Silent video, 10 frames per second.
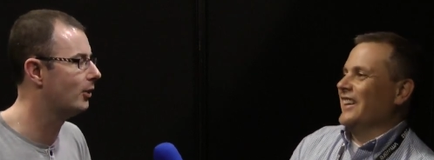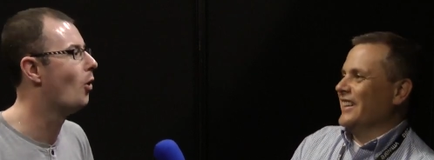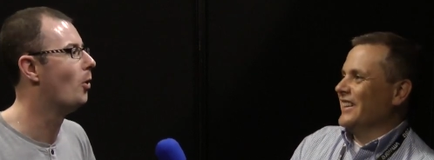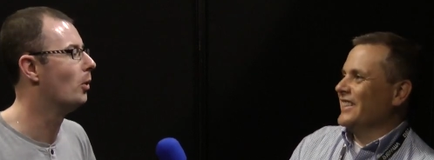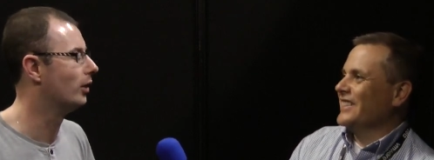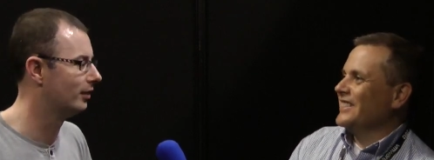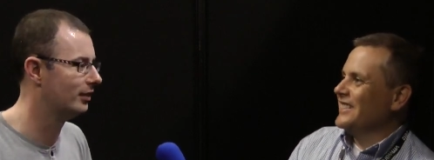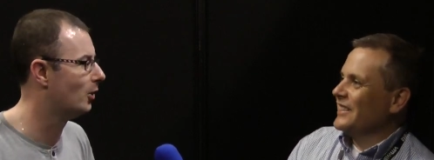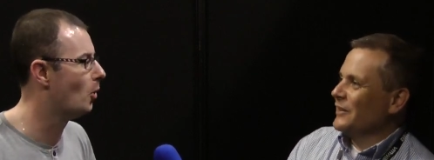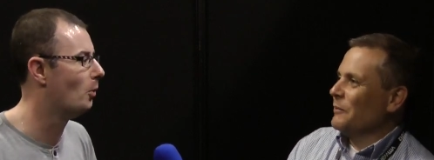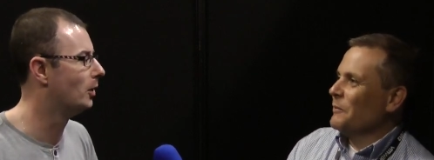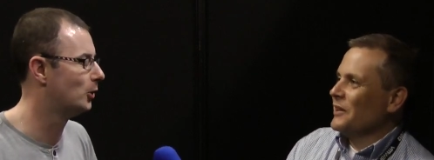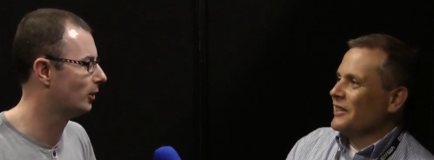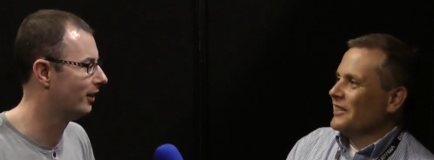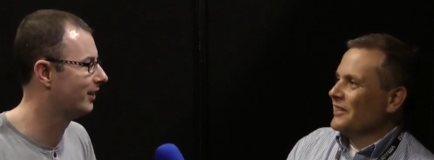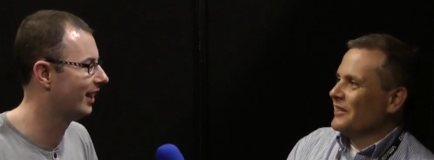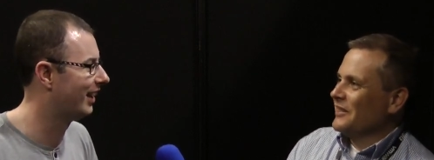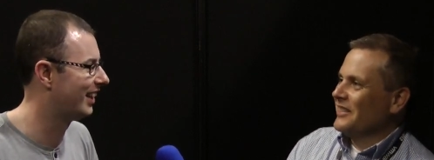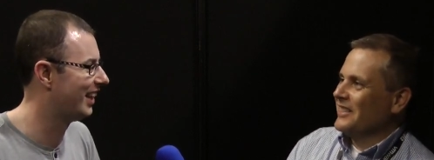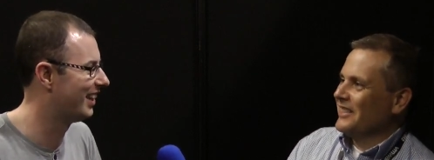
Speaker 1: Uh, no one, no one should look like uh,